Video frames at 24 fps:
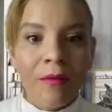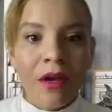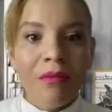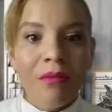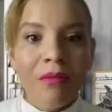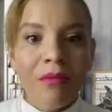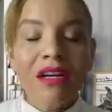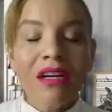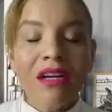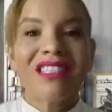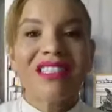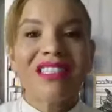
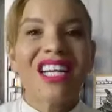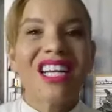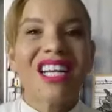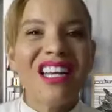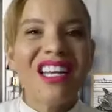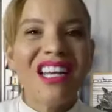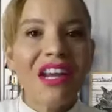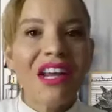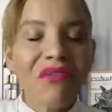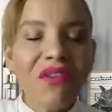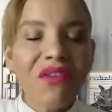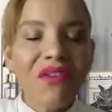Because
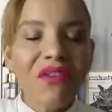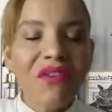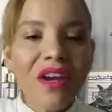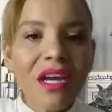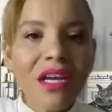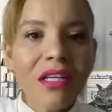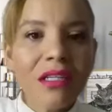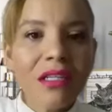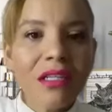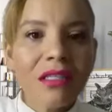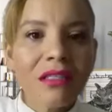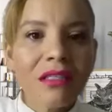
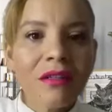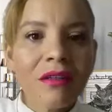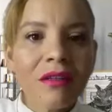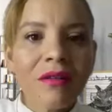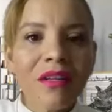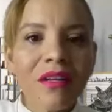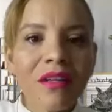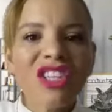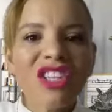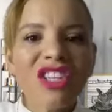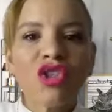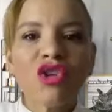significance
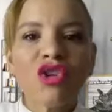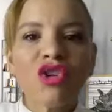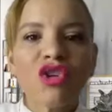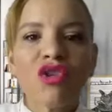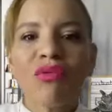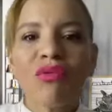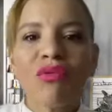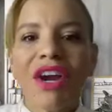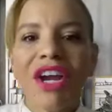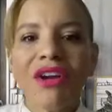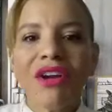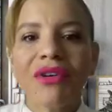is
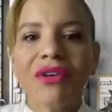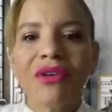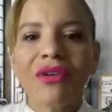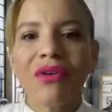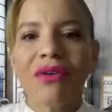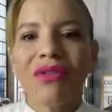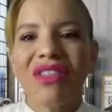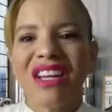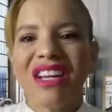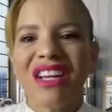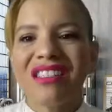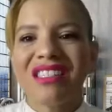
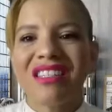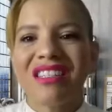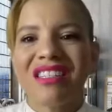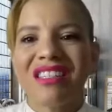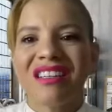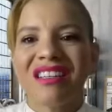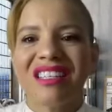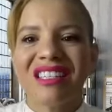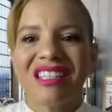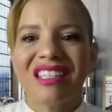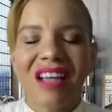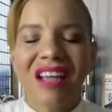greater than
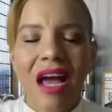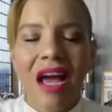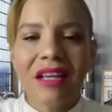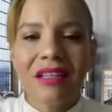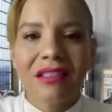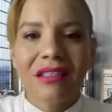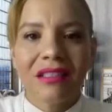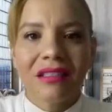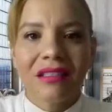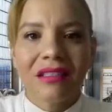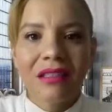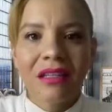
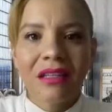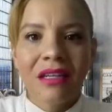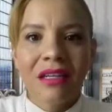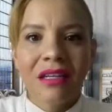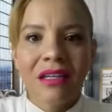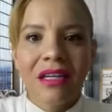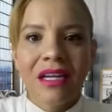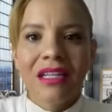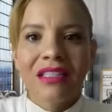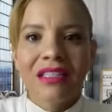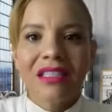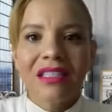success.
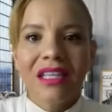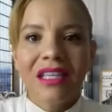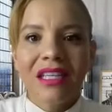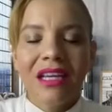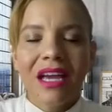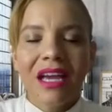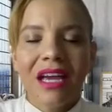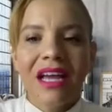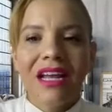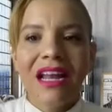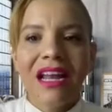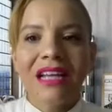
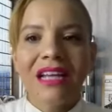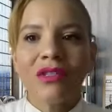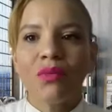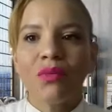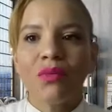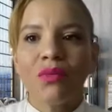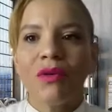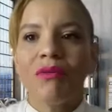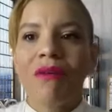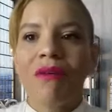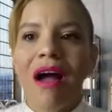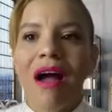See, and as
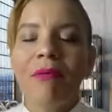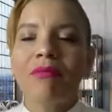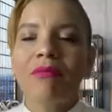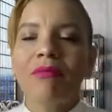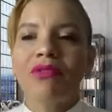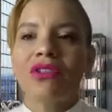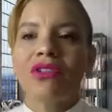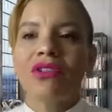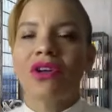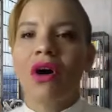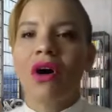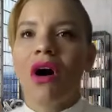we wrap up
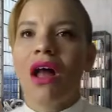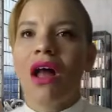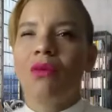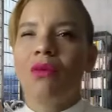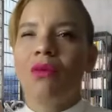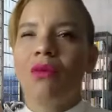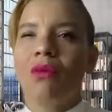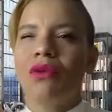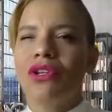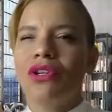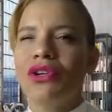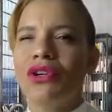this call,
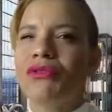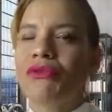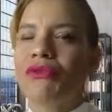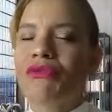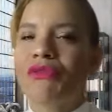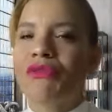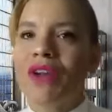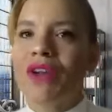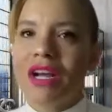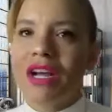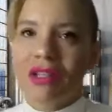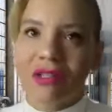I want you to
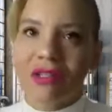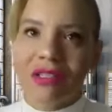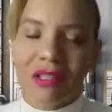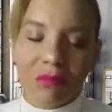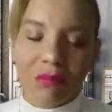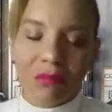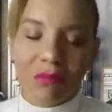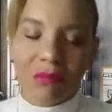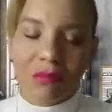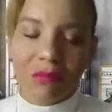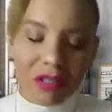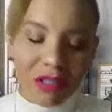reflect on
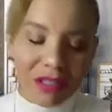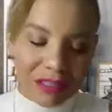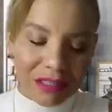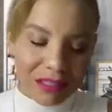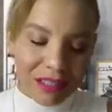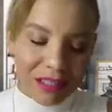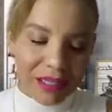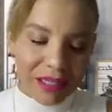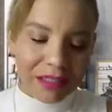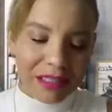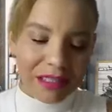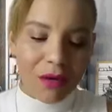some of these
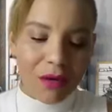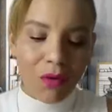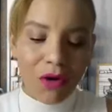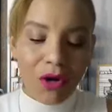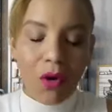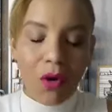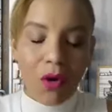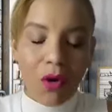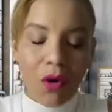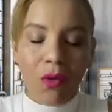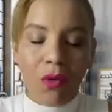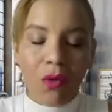things.
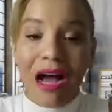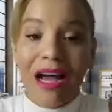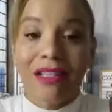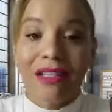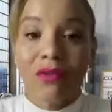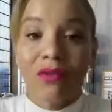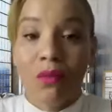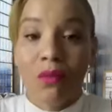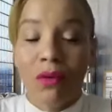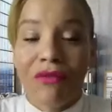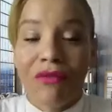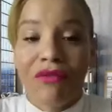We go
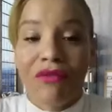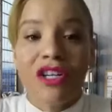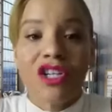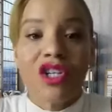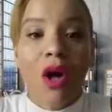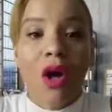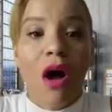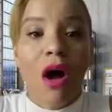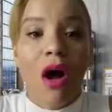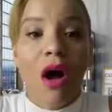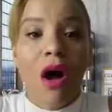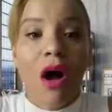as we
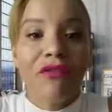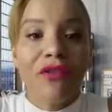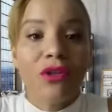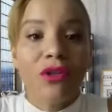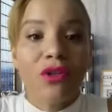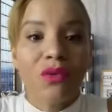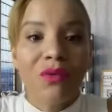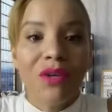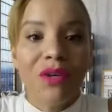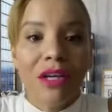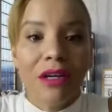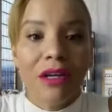finish off
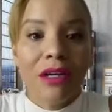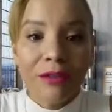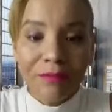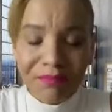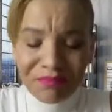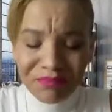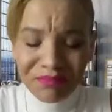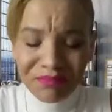this week.